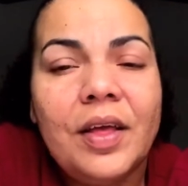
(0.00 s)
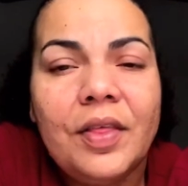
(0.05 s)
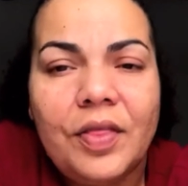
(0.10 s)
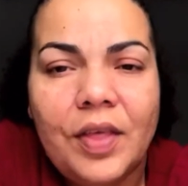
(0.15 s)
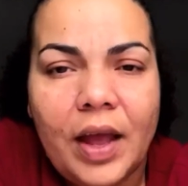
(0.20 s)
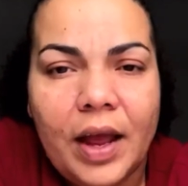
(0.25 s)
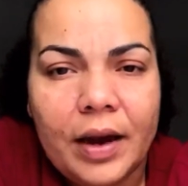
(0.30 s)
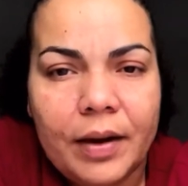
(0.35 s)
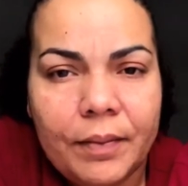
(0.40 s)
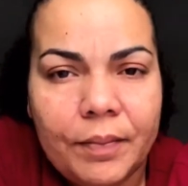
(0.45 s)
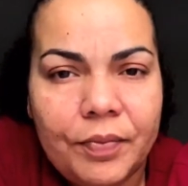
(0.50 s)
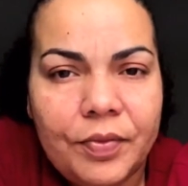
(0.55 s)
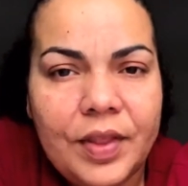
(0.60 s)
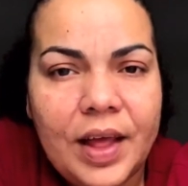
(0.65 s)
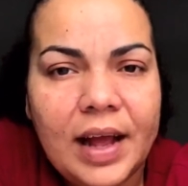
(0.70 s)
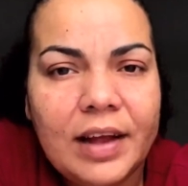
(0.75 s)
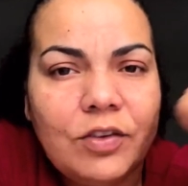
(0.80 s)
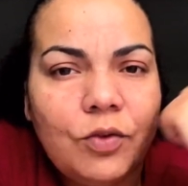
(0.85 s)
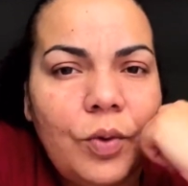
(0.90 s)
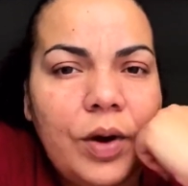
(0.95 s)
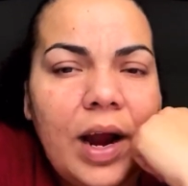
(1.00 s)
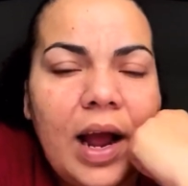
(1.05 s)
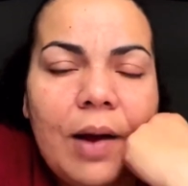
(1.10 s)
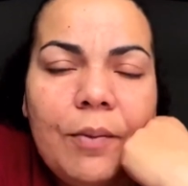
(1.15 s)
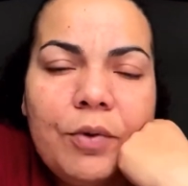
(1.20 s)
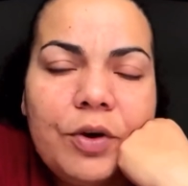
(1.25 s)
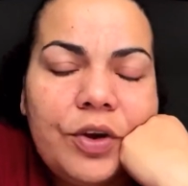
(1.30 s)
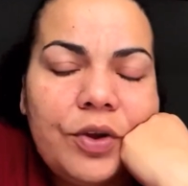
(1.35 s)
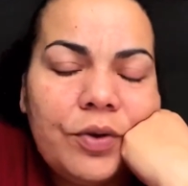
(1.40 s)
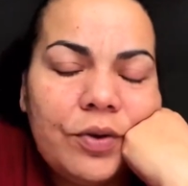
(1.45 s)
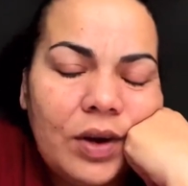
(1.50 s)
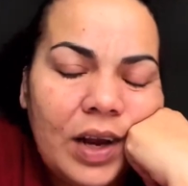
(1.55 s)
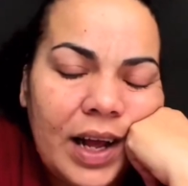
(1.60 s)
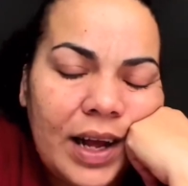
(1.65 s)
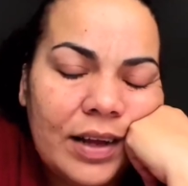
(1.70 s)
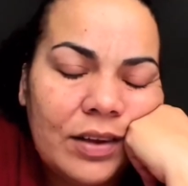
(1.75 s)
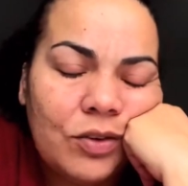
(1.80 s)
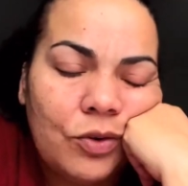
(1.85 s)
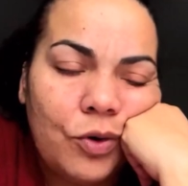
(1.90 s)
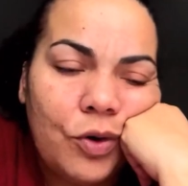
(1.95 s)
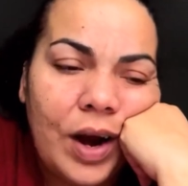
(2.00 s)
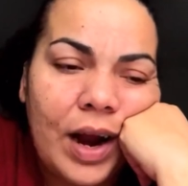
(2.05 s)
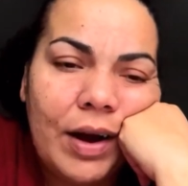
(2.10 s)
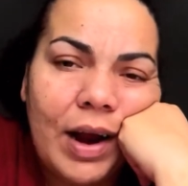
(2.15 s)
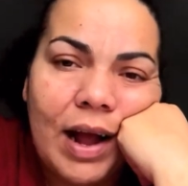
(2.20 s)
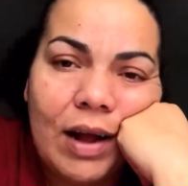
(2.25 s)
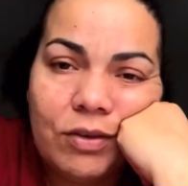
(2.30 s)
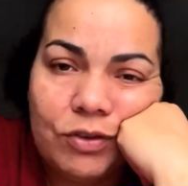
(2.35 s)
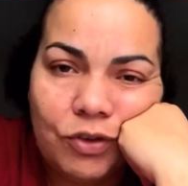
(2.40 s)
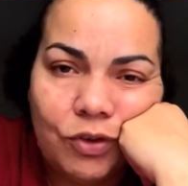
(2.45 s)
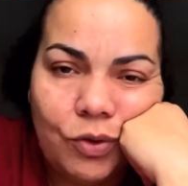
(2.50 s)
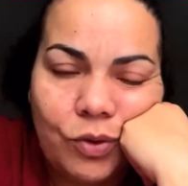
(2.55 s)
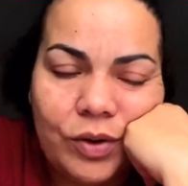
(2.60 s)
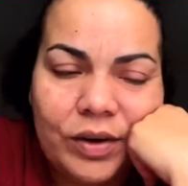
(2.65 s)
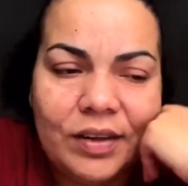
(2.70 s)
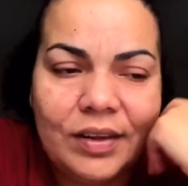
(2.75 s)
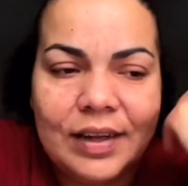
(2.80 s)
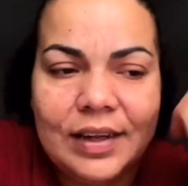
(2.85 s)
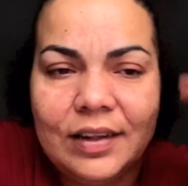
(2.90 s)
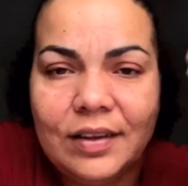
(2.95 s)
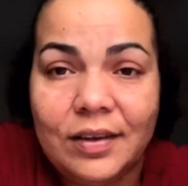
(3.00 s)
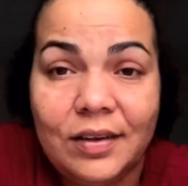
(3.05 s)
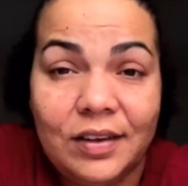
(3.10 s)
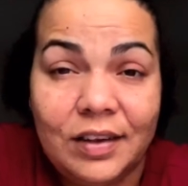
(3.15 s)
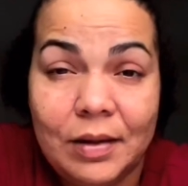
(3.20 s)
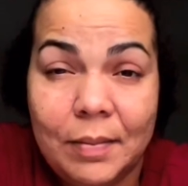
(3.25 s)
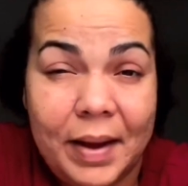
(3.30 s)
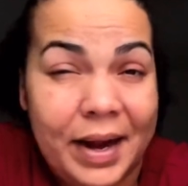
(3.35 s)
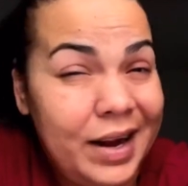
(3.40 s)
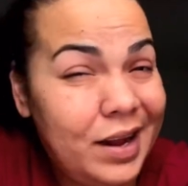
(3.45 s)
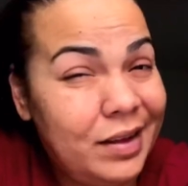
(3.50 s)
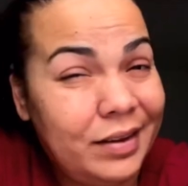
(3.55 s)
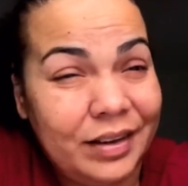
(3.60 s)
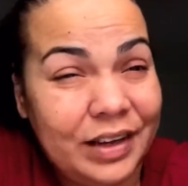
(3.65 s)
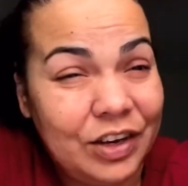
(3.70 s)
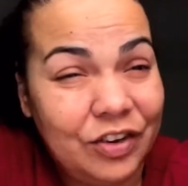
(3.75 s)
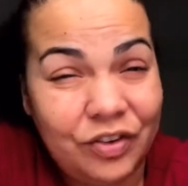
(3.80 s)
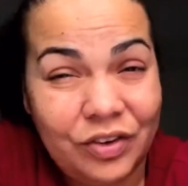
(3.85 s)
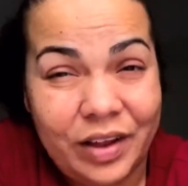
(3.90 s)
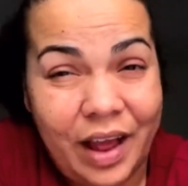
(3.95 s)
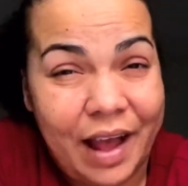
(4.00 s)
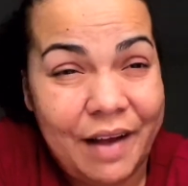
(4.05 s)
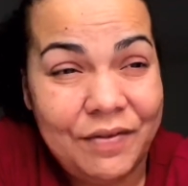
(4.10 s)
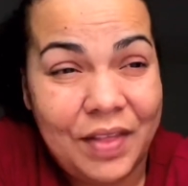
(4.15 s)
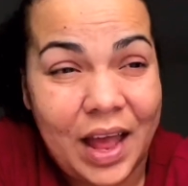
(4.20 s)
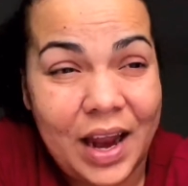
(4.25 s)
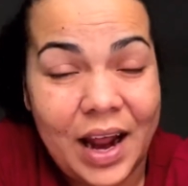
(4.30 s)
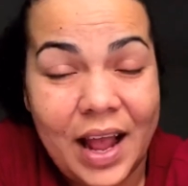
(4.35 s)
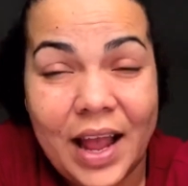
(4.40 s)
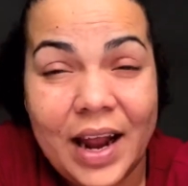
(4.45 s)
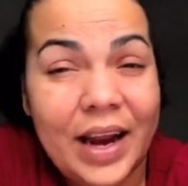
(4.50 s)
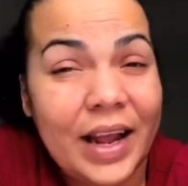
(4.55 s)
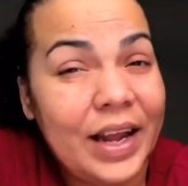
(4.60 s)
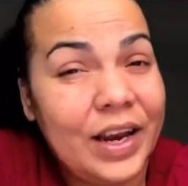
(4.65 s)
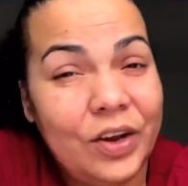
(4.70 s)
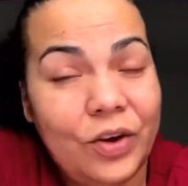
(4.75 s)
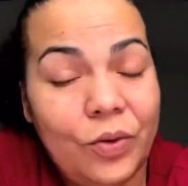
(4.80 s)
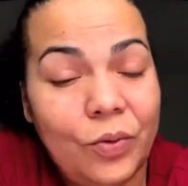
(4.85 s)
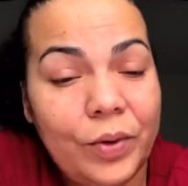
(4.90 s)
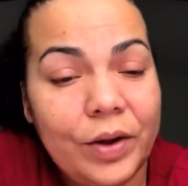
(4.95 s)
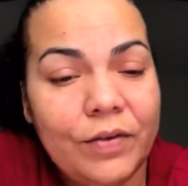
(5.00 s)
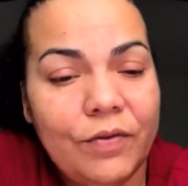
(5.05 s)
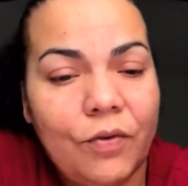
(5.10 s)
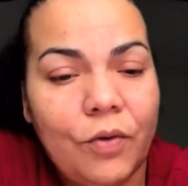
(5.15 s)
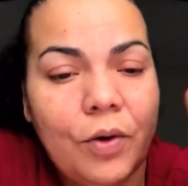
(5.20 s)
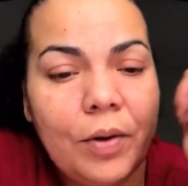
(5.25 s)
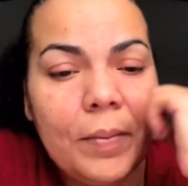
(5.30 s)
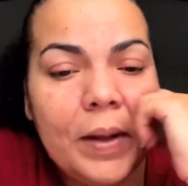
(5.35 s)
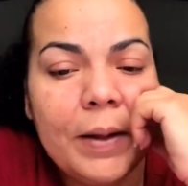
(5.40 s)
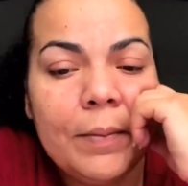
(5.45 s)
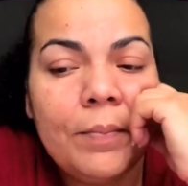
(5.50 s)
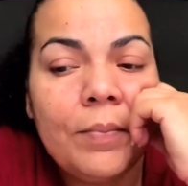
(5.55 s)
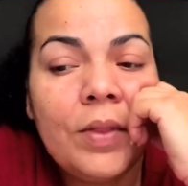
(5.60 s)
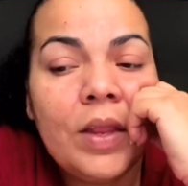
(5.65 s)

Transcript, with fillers: then that's where I would utilize or outsource it so somebody else can just have that headache and do it for me.